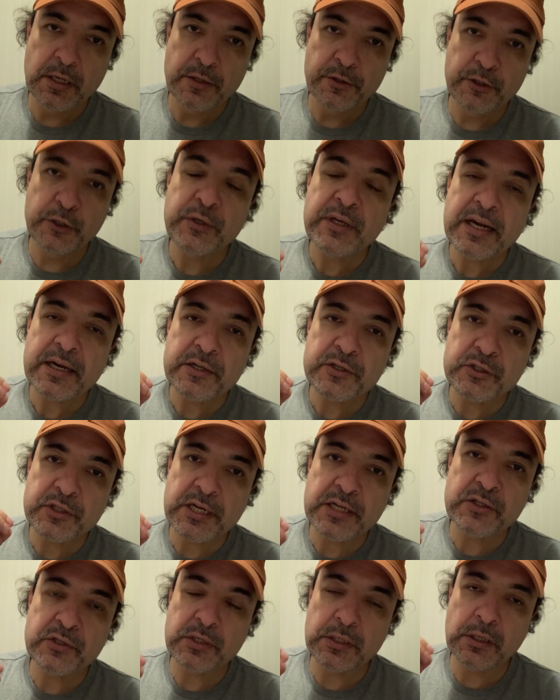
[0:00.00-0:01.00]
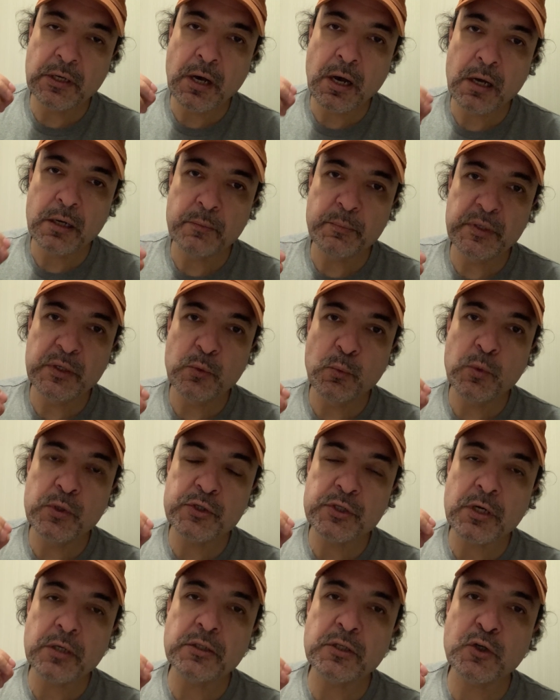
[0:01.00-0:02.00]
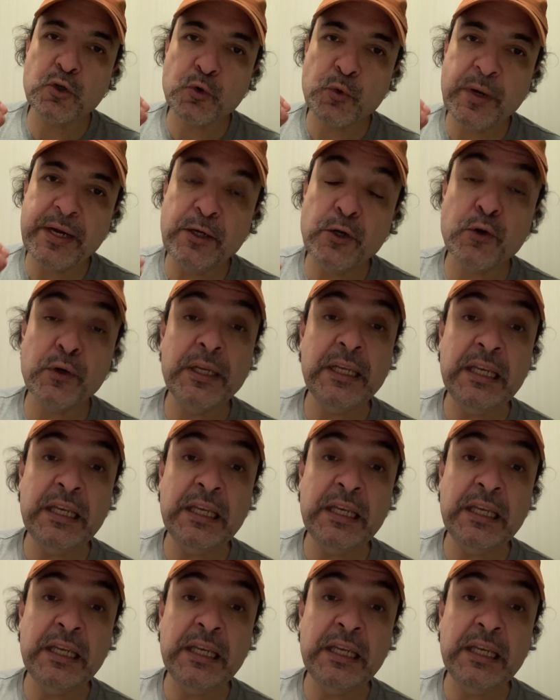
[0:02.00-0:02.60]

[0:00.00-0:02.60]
The United States economy will start to crater